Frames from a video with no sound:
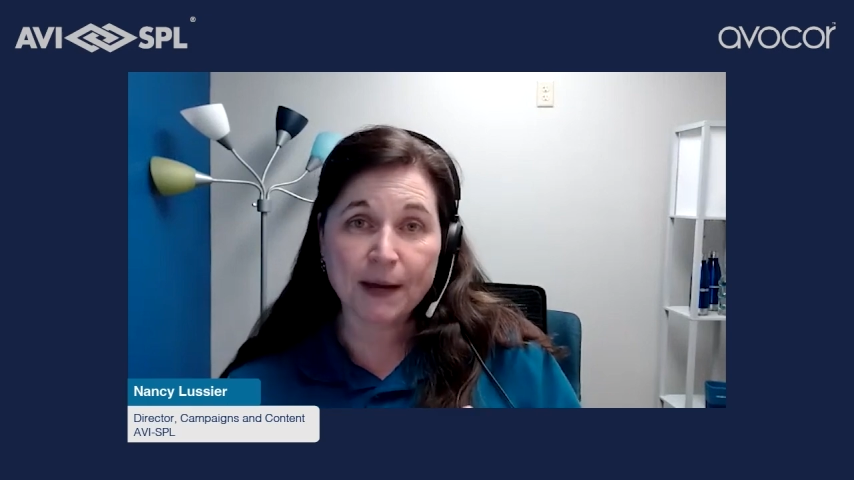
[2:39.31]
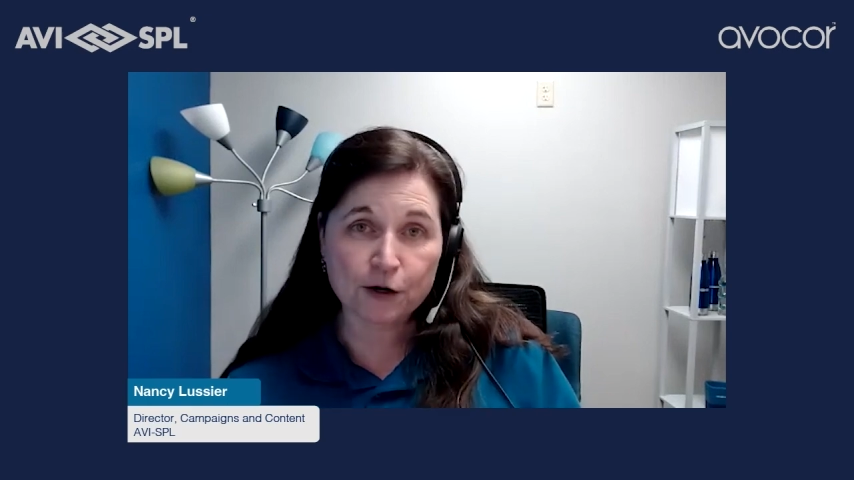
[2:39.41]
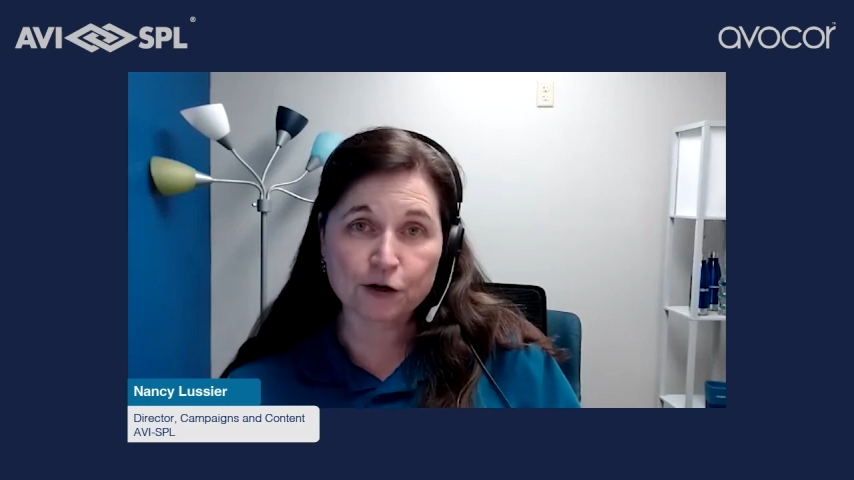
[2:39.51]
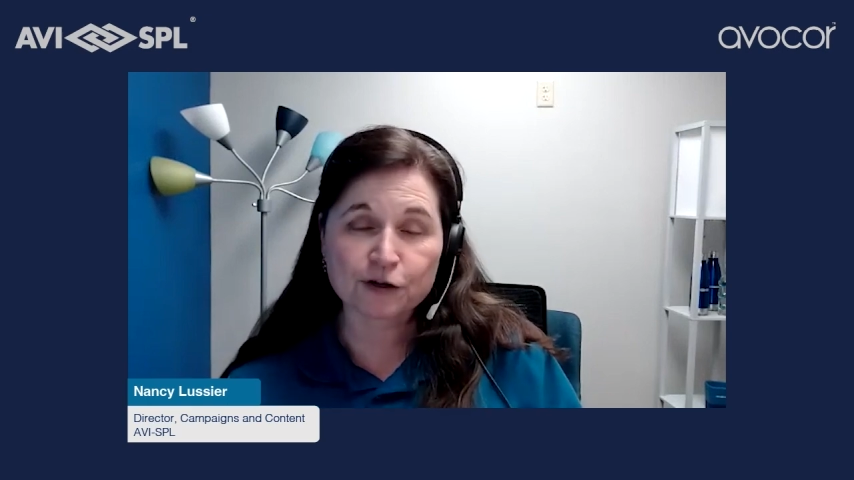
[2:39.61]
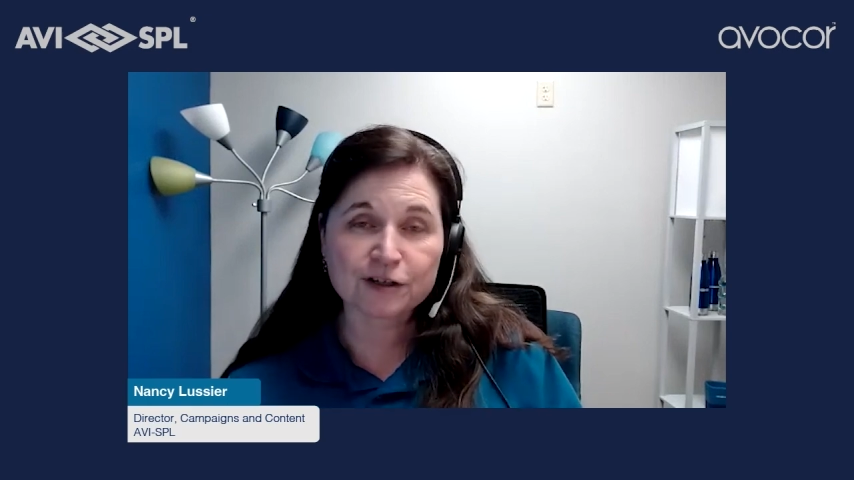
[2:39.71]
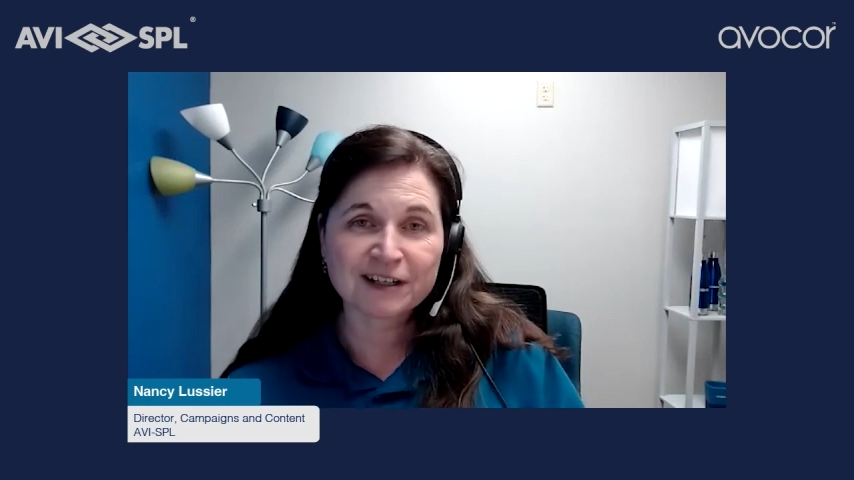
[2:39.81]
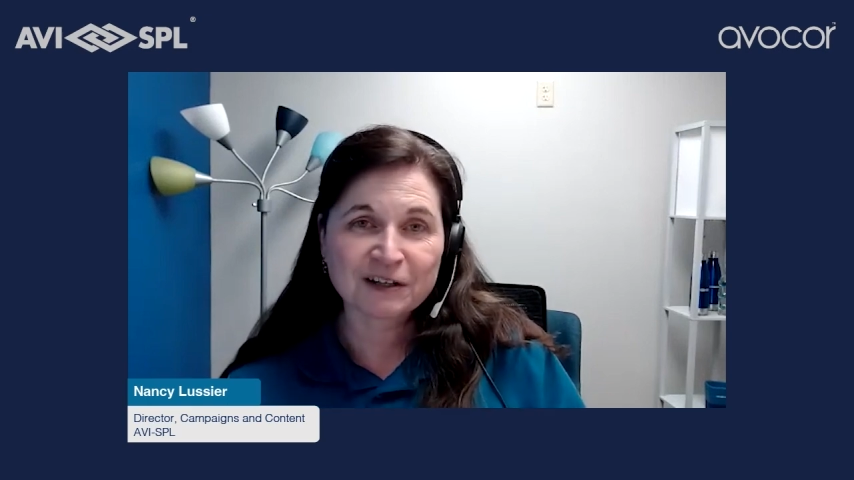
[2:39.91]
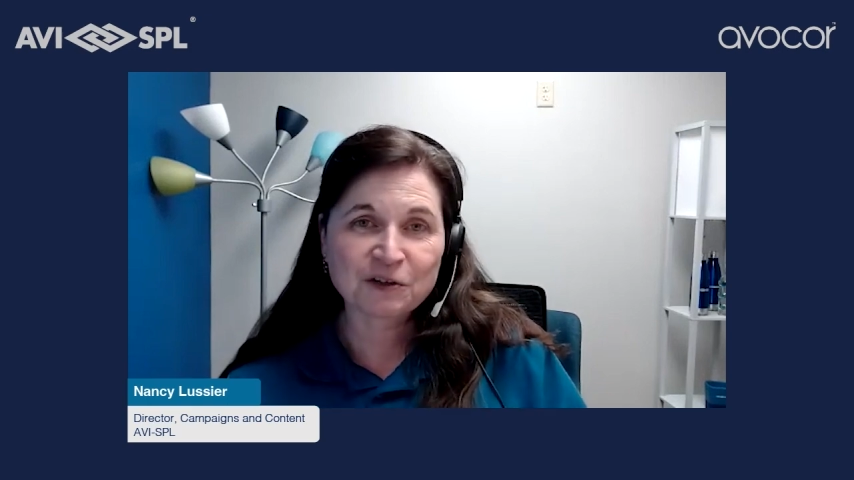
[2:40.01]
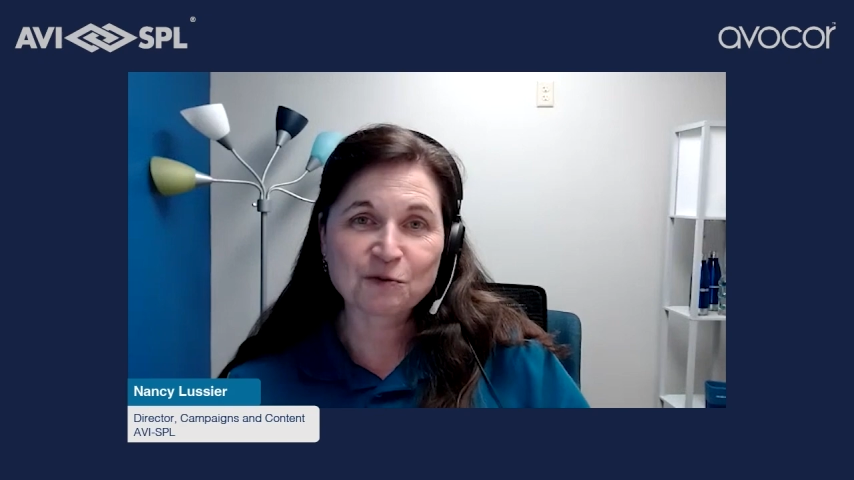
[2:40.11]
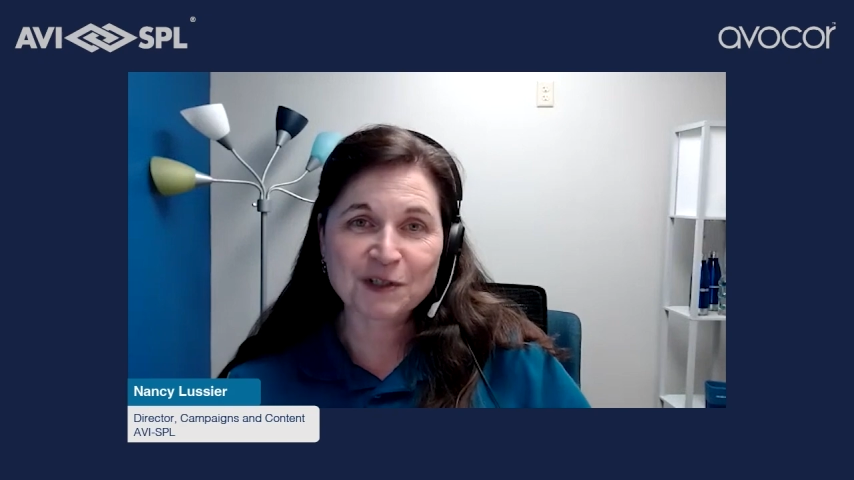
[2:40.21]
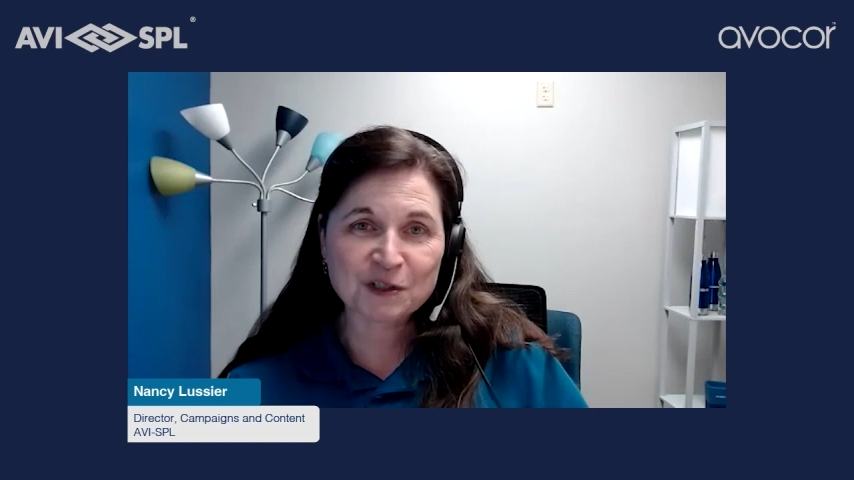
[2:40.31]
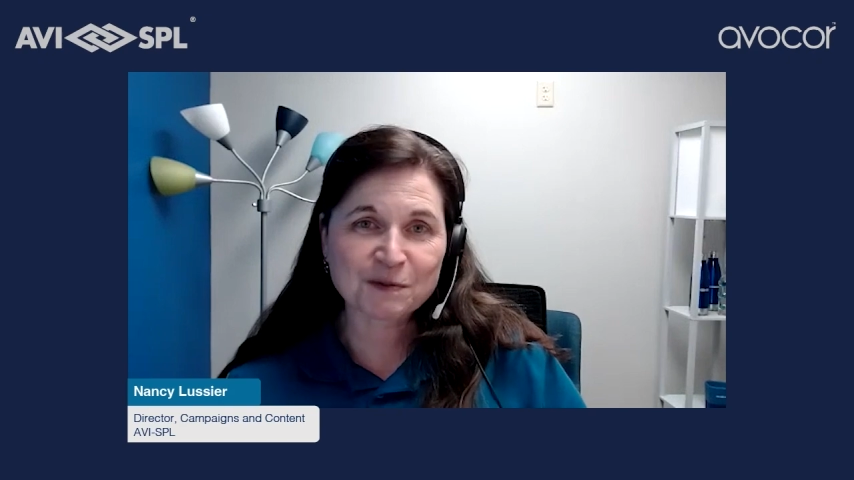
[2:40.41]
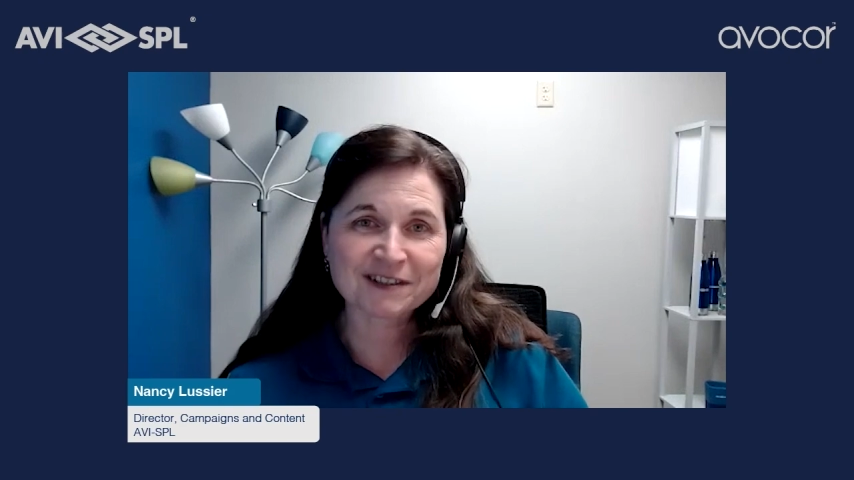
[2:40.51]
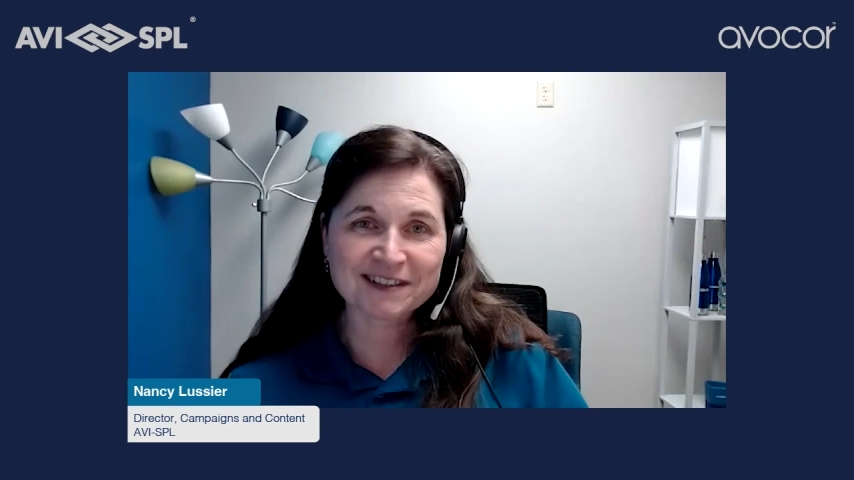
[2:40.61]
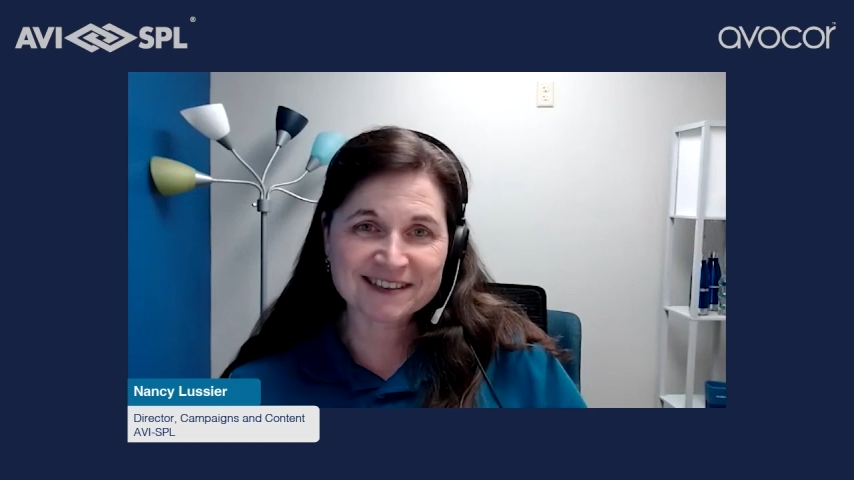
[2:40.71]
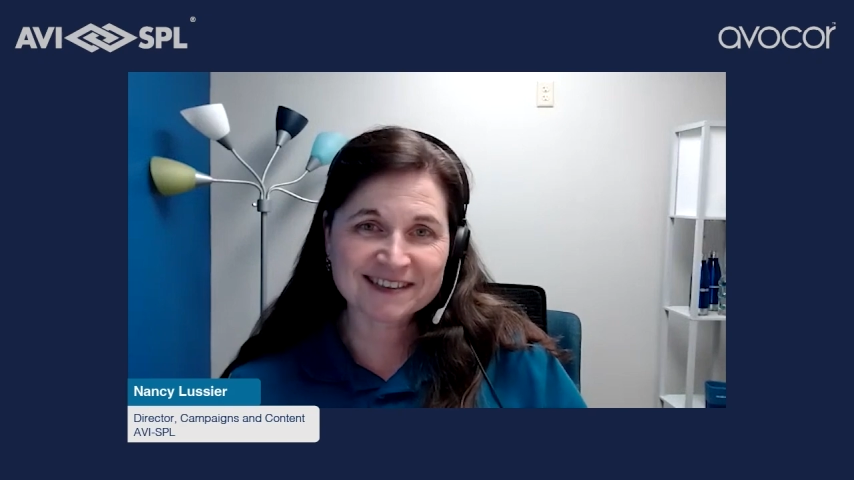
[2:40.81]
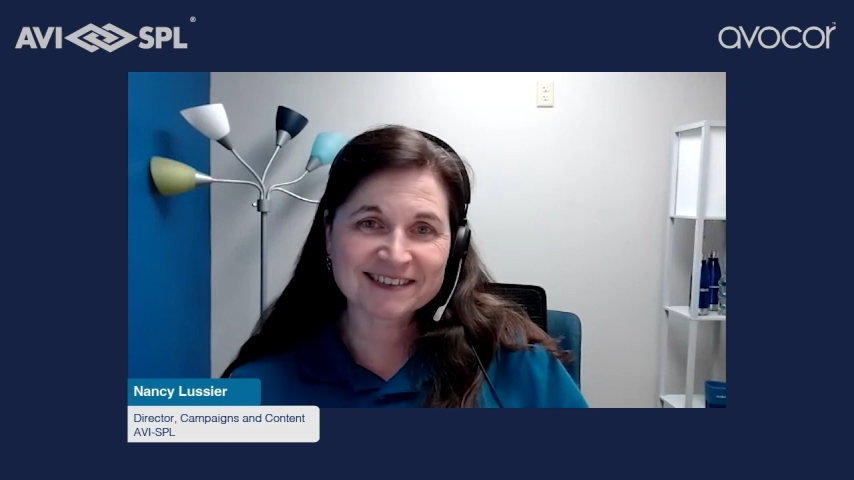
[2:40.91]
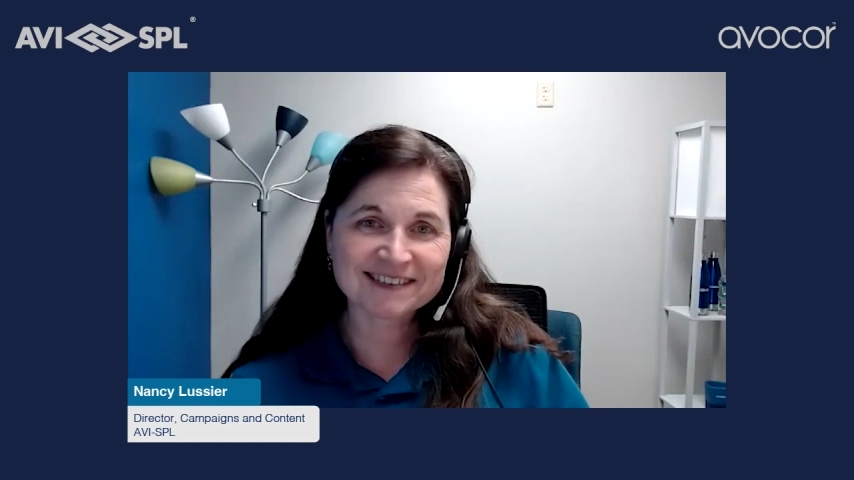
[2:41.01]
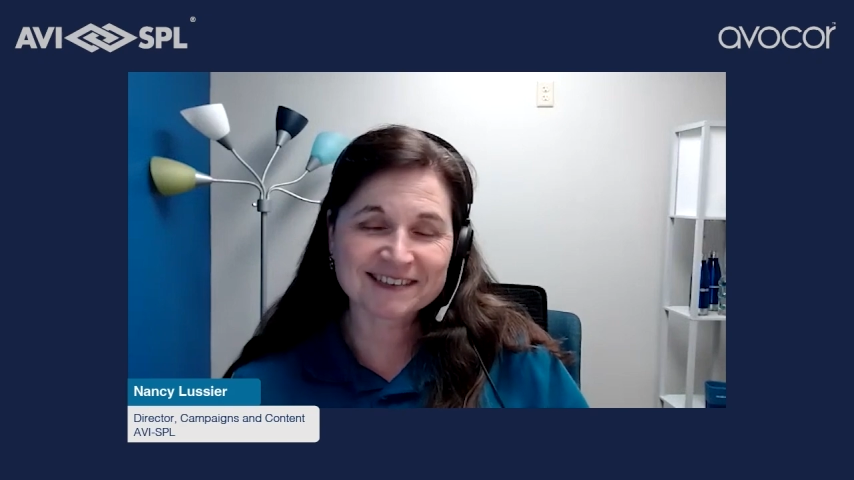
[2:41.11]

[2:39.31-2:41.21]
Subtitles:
better human experience?